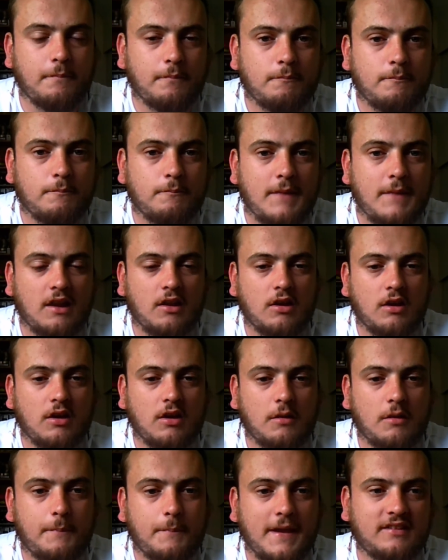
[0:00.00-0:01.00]
Milo
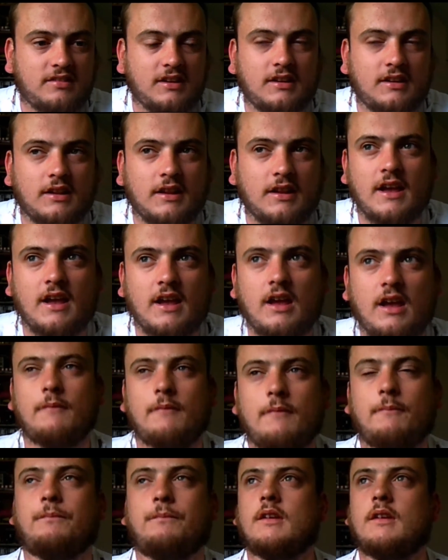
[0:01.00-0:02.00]
basically,
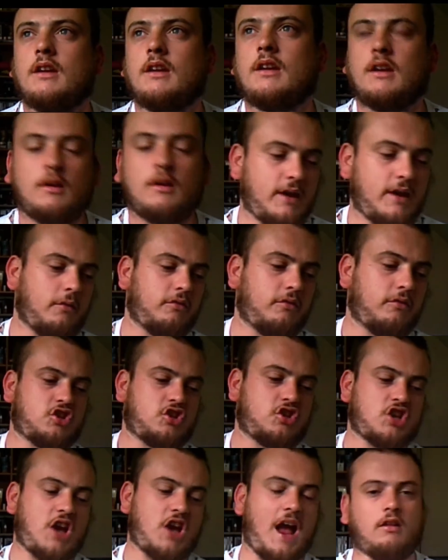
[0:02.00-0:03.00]
when he was a
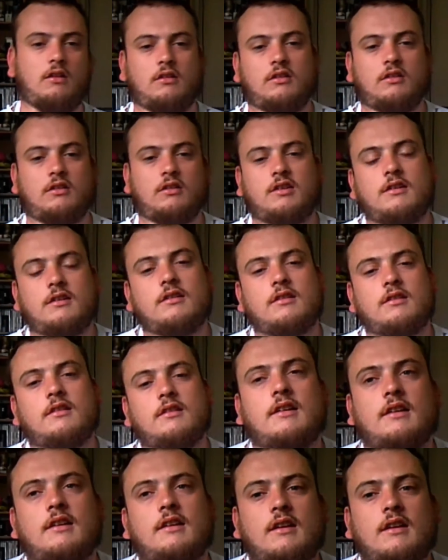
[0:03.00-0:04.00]
child,
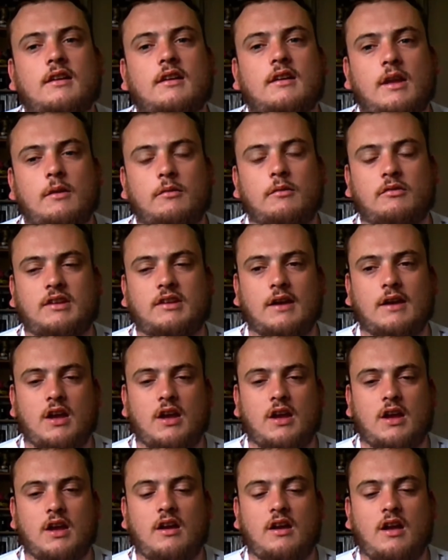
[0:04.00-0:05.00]
he was given
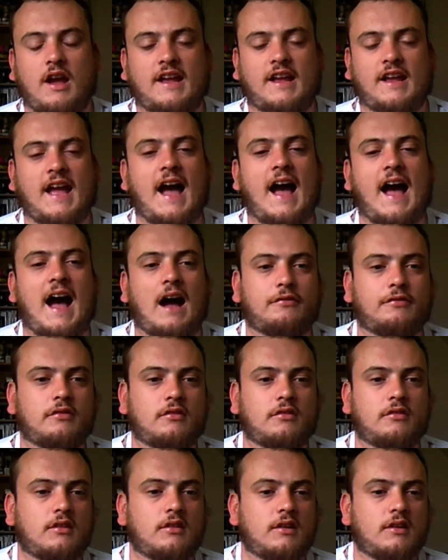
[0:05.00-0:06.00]
a calf,
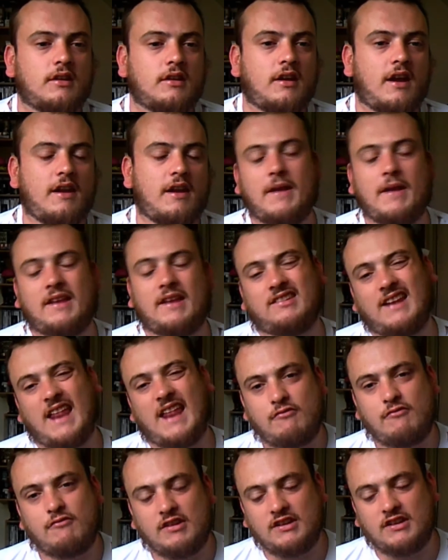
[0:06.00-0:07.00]
and basically
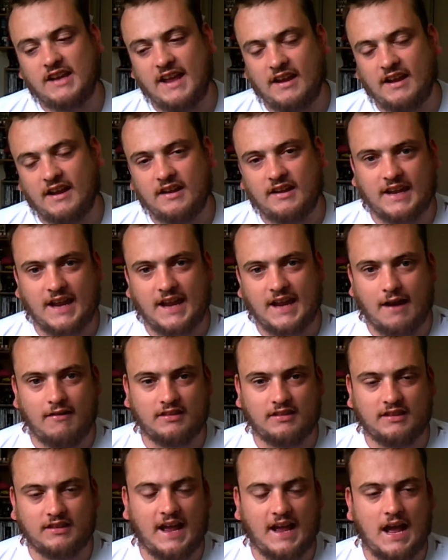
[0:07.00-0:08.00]
every day he carried
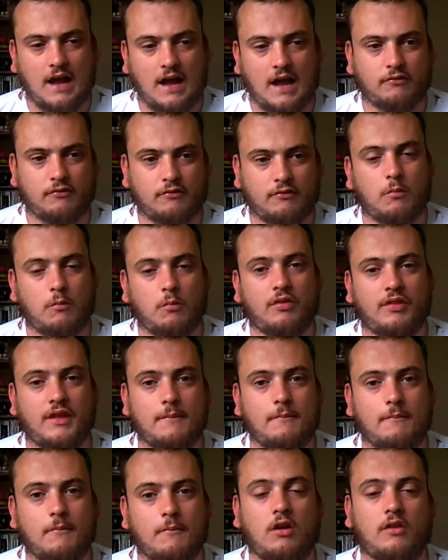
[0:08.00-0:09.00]
the calf around with
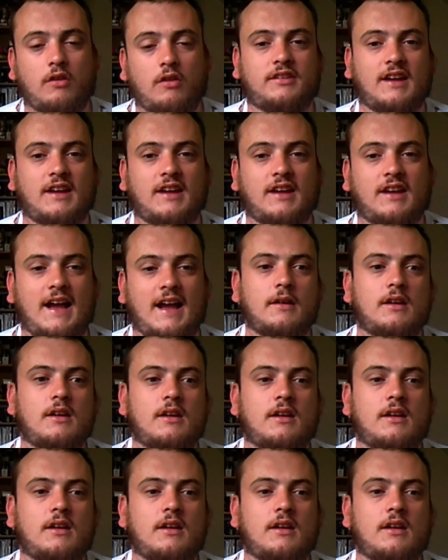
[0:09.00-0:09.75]
him all the time,